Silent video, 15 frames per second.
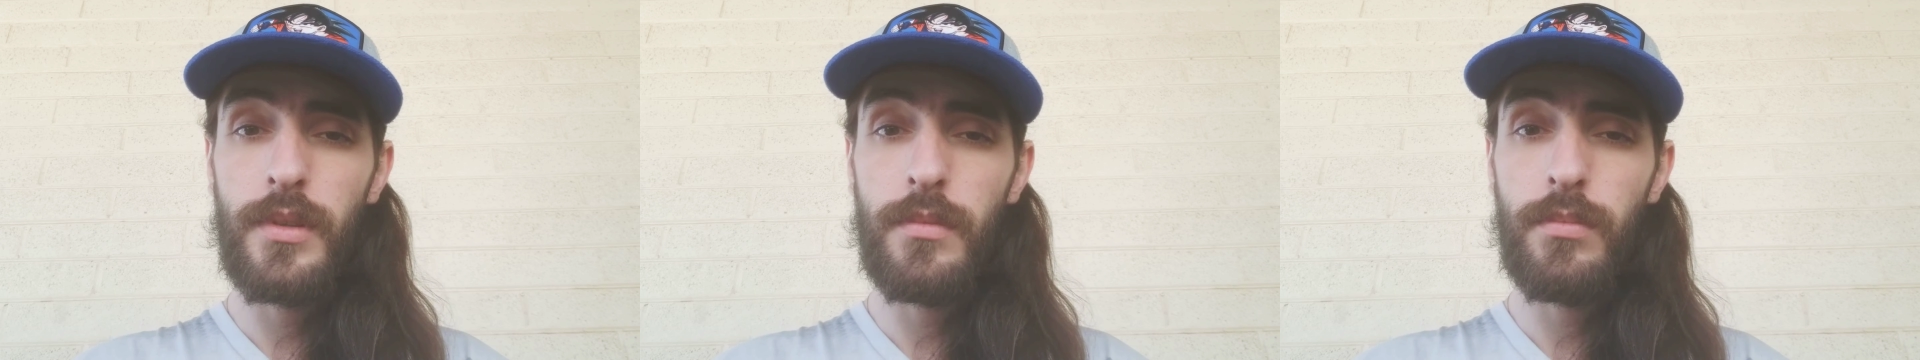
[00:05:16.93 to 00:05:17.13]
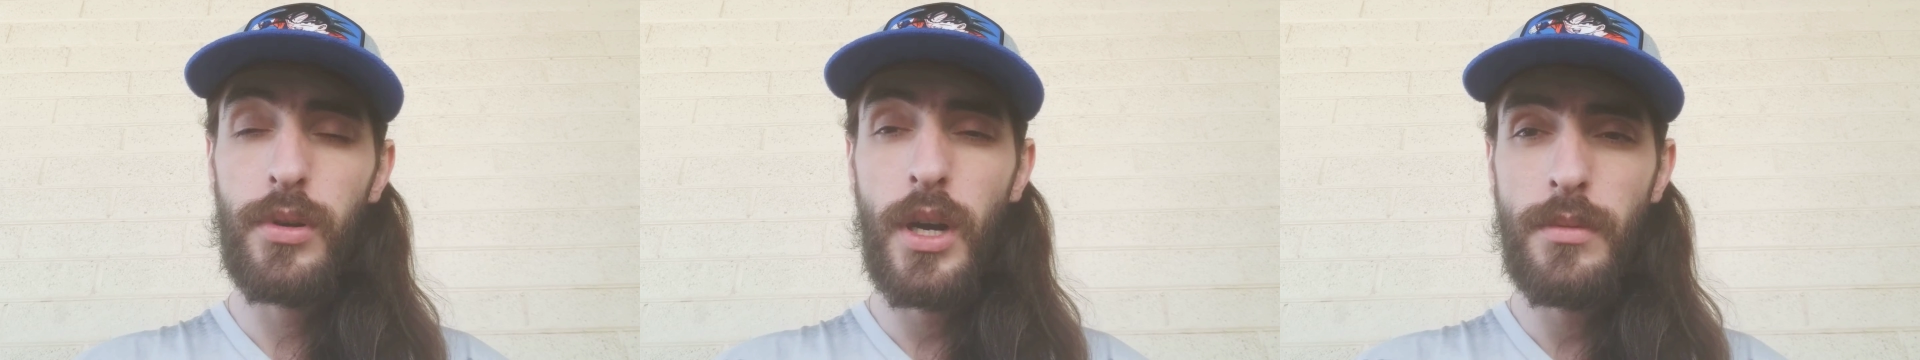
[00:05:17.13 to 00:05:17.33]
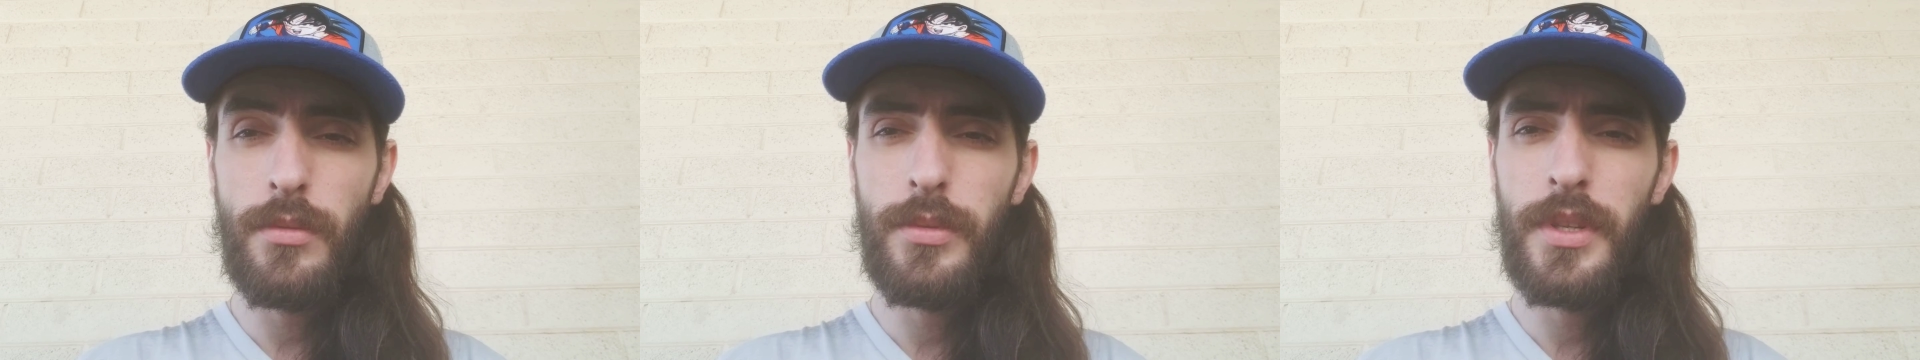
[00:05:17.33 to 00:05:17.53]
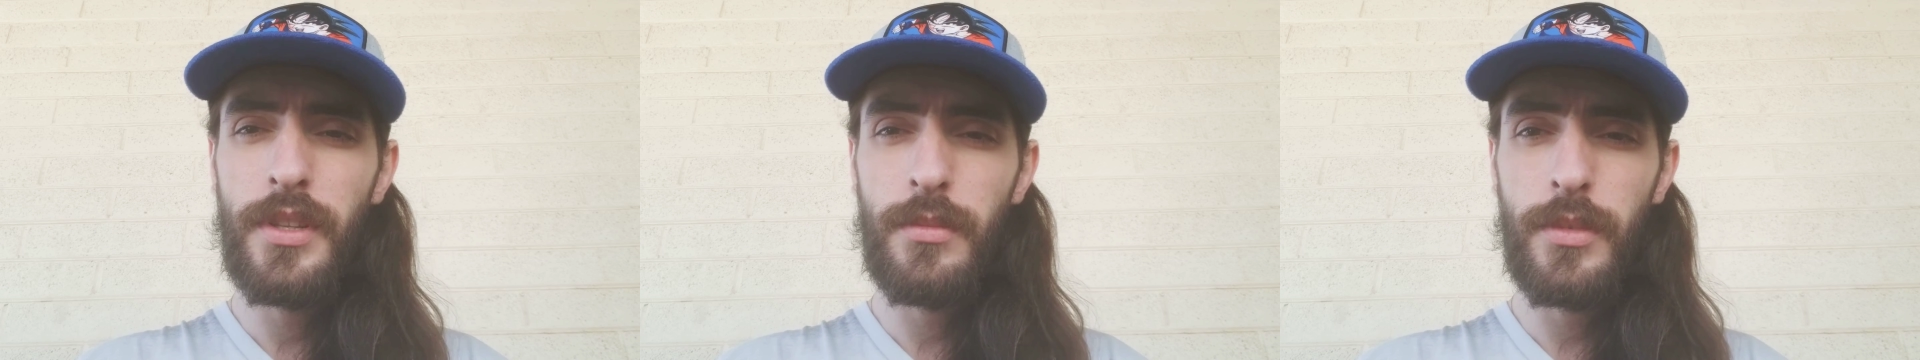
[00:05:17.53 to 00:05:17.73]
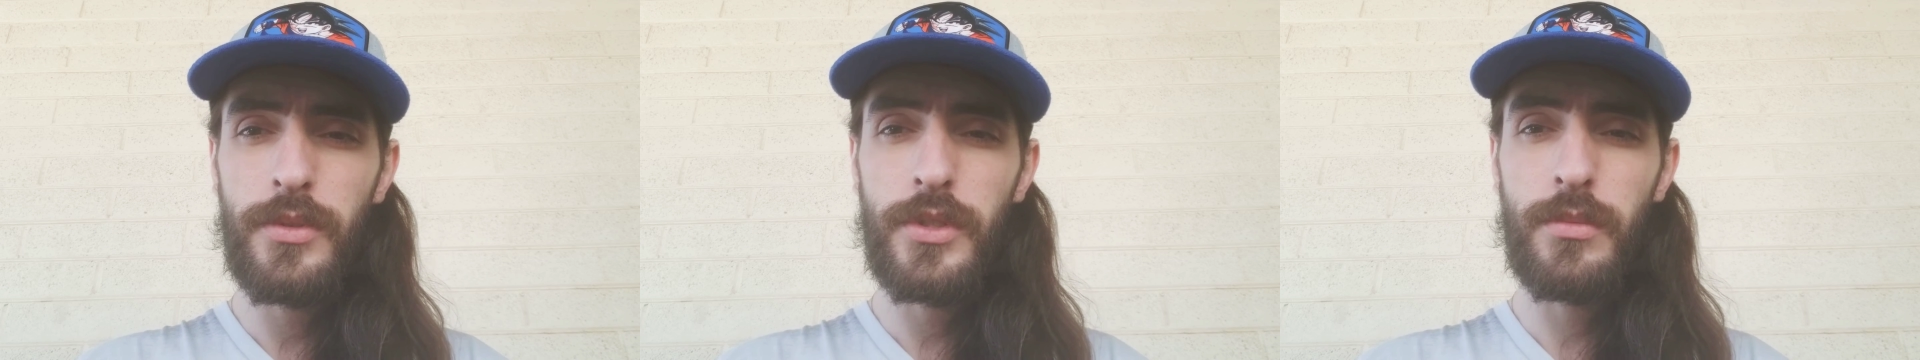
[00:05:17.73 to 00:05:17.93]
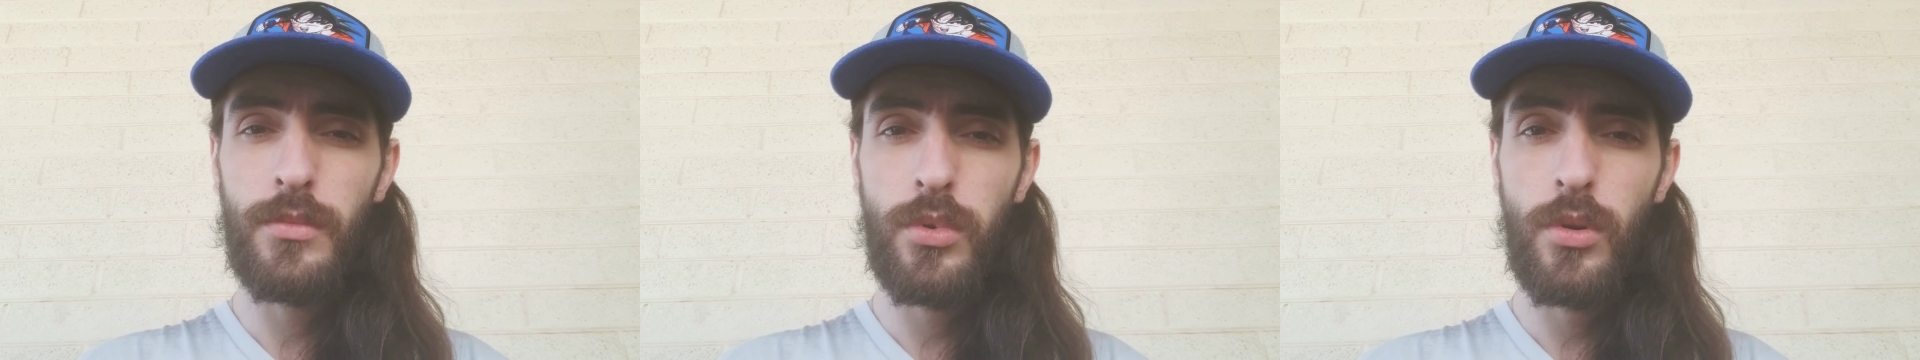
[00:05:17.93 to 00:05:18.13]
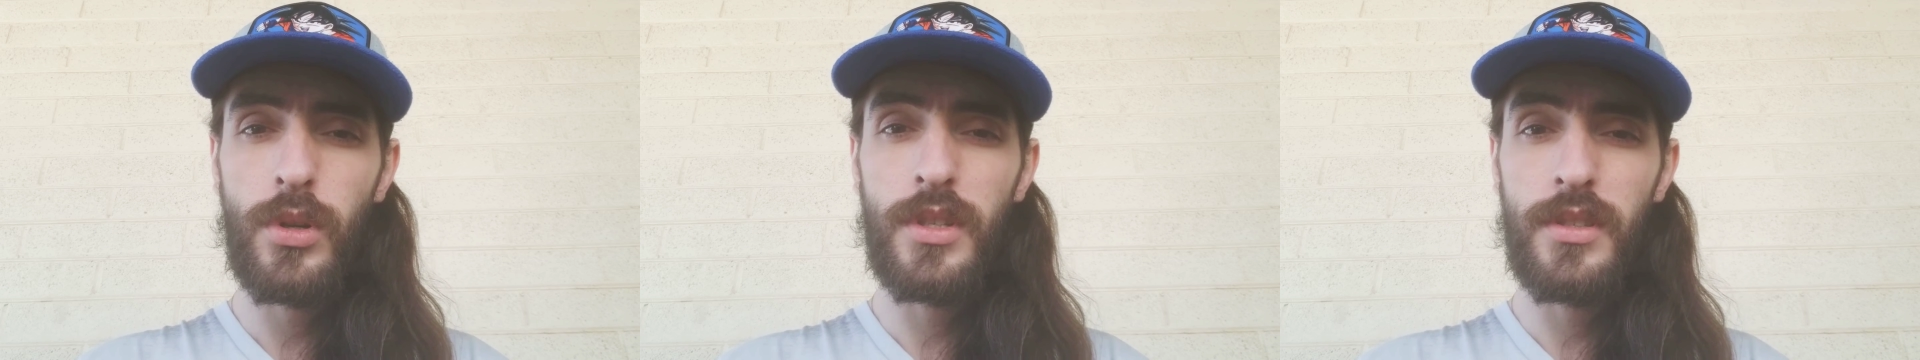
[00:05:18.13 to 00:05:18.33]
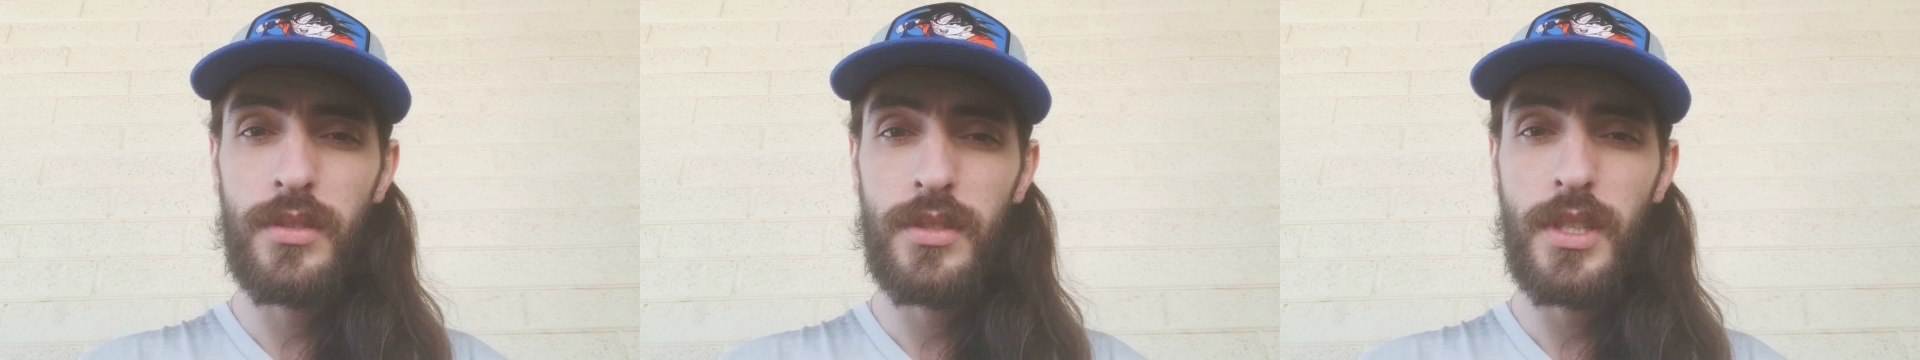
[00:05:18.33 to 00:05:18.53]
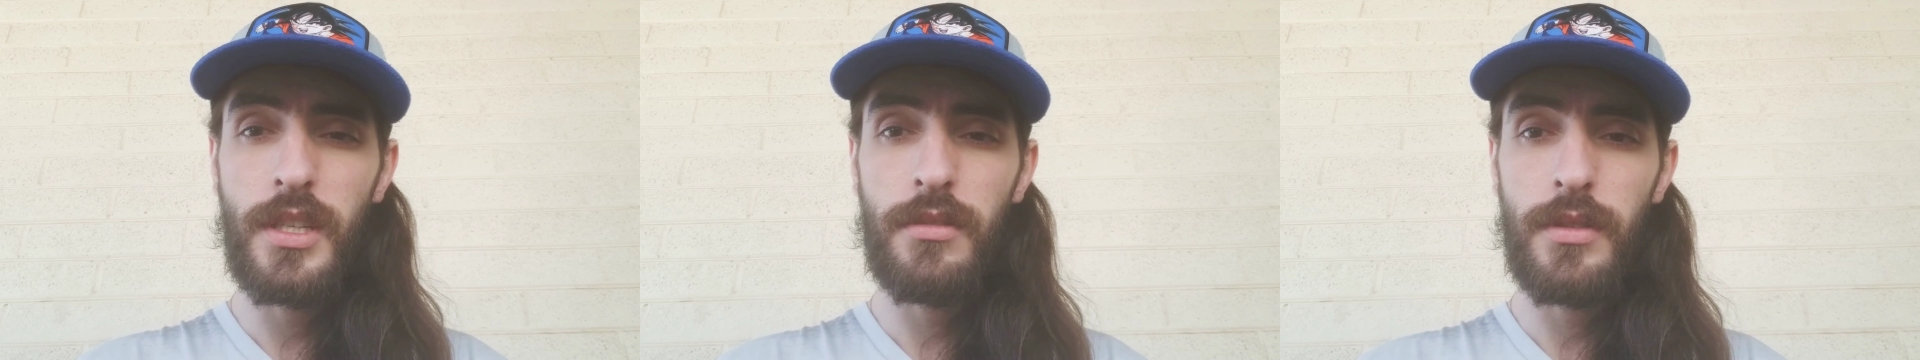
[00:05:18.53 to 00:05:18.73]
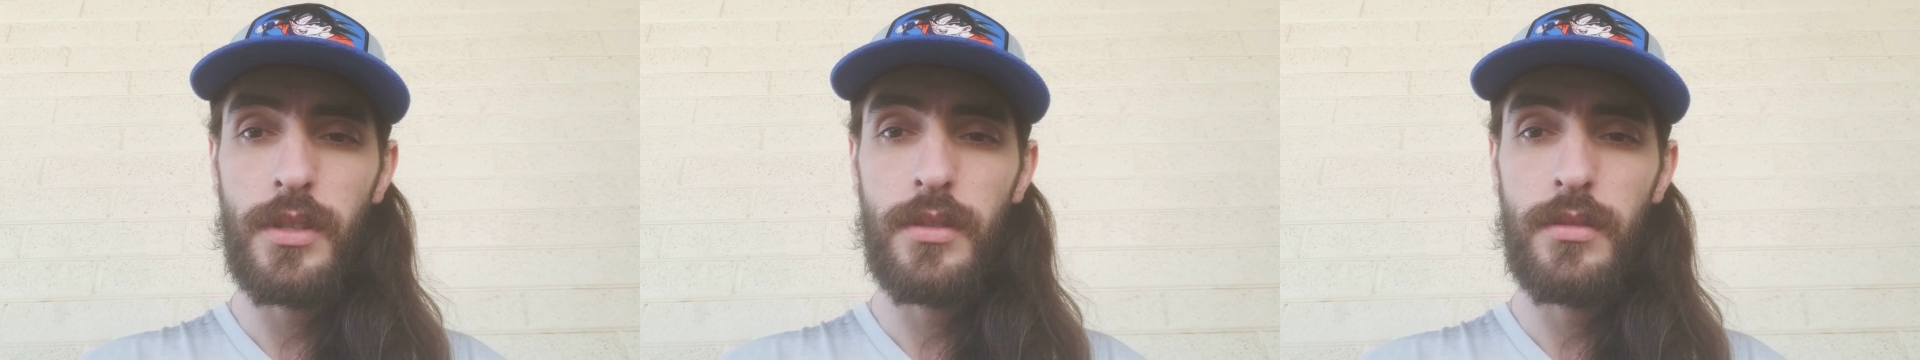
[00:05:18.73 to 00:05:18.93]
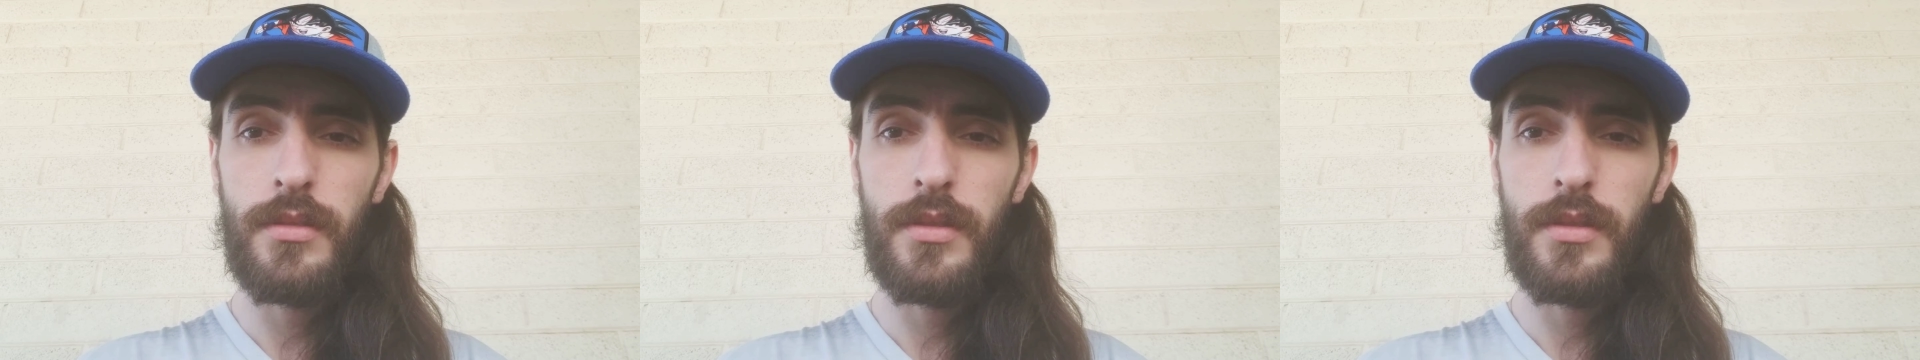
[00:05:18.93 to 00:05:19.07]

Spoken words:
probably the most important secret,